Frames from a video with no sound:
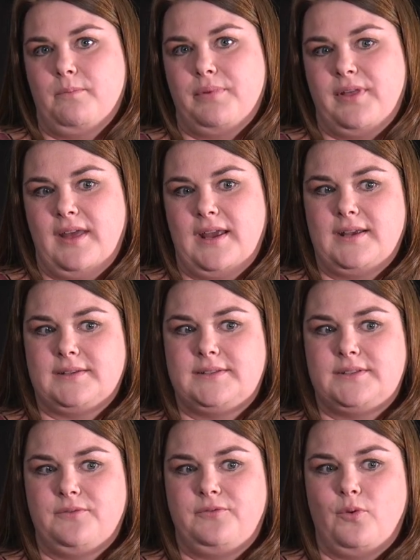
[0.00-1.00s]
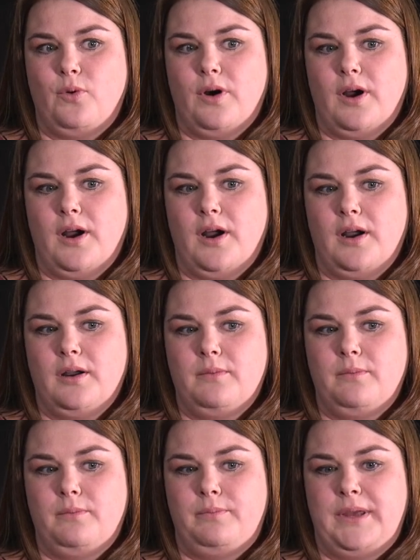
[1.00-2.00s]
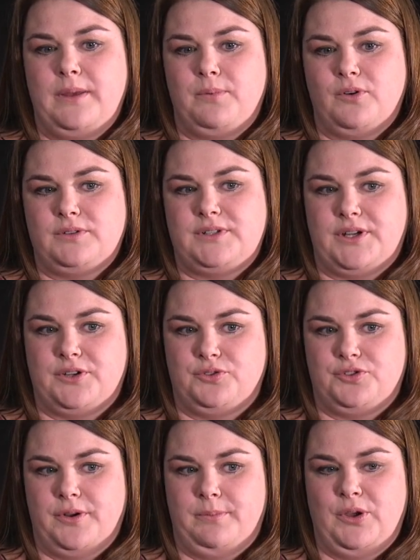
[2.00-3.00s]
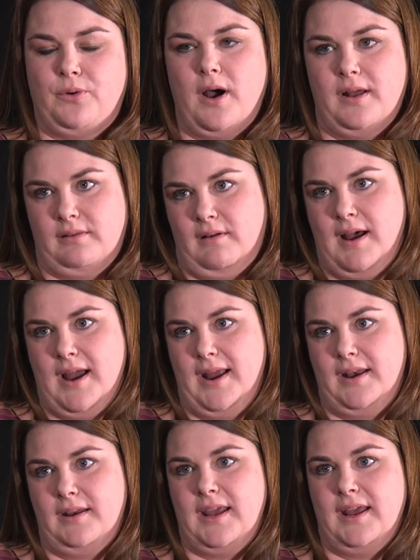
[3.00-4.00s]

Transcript: place for people to contribute online?